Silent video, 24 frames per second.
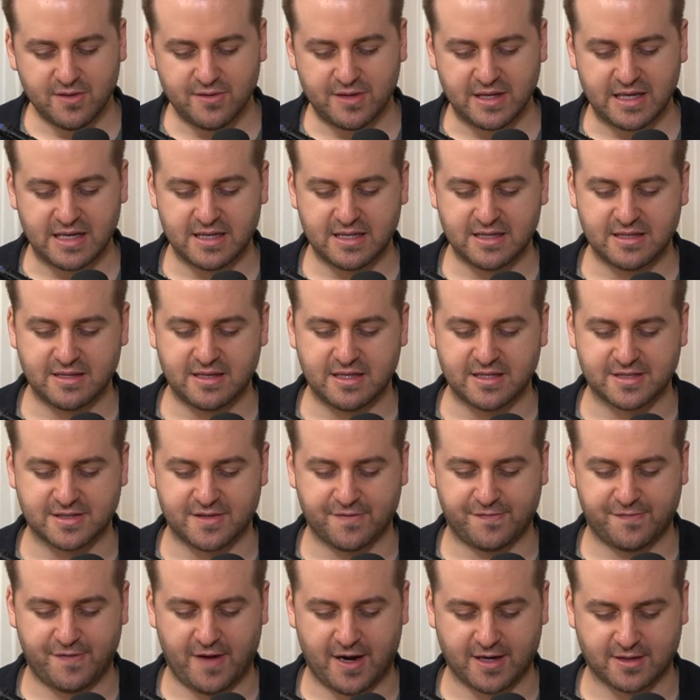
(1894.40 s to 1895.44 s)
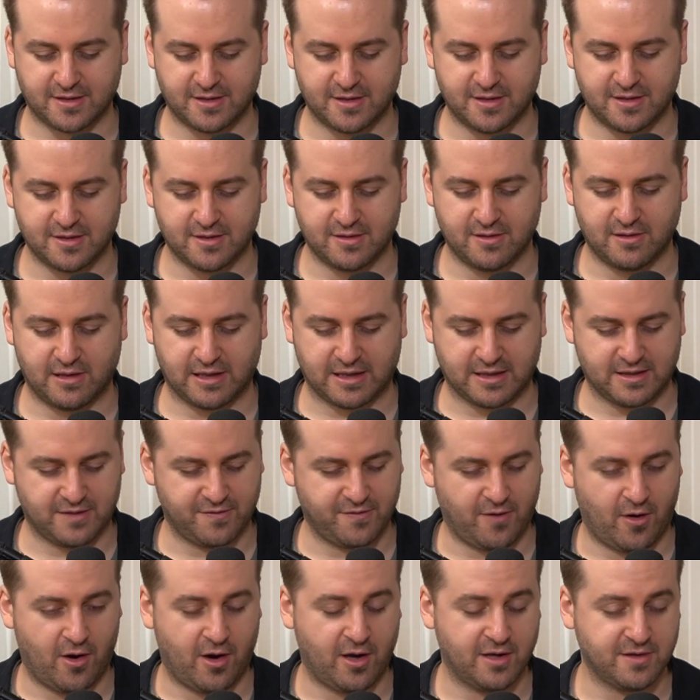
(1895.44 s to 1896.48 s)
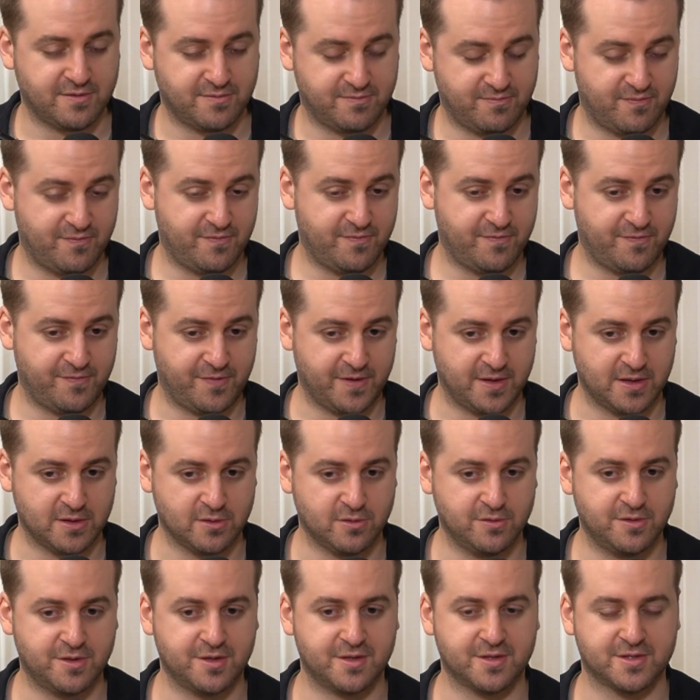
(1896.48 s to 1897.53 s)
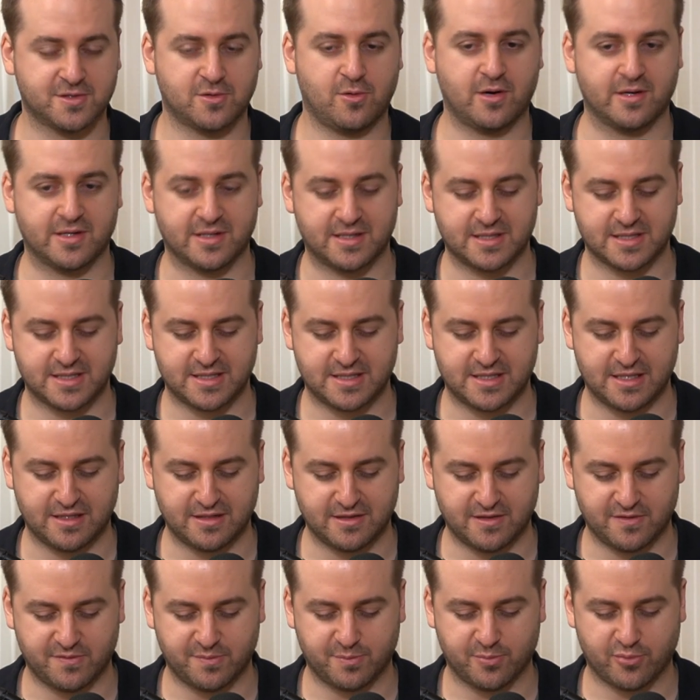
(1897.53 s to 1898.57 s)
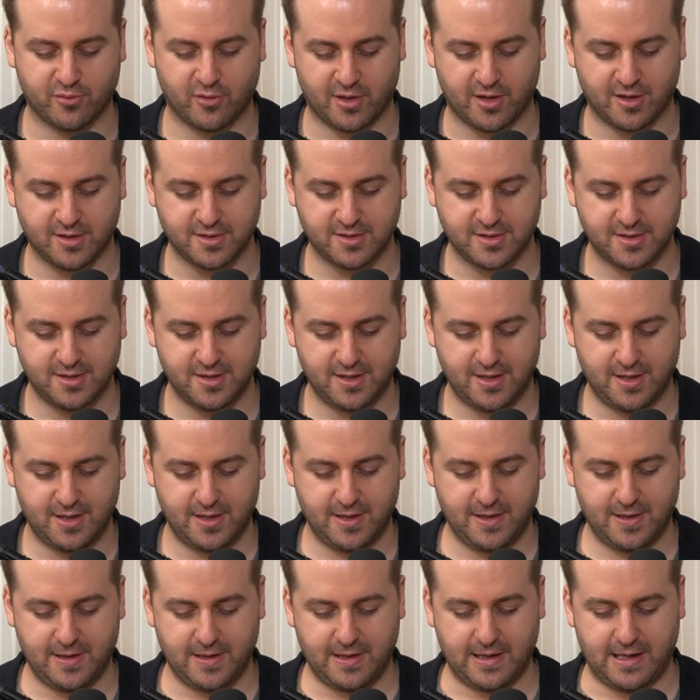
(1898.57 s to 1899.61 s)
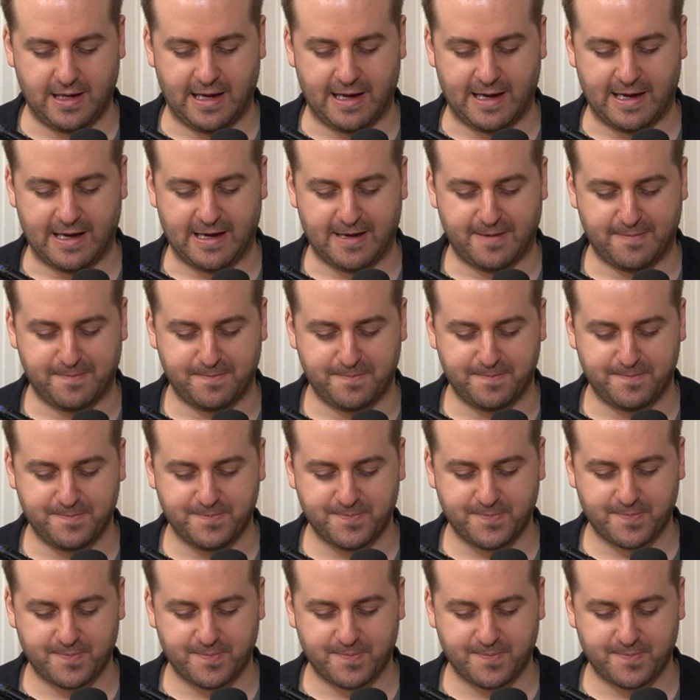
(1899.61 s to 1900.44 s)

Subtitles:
There's the fact that it, like, I feel that it's quite a distinctive product. How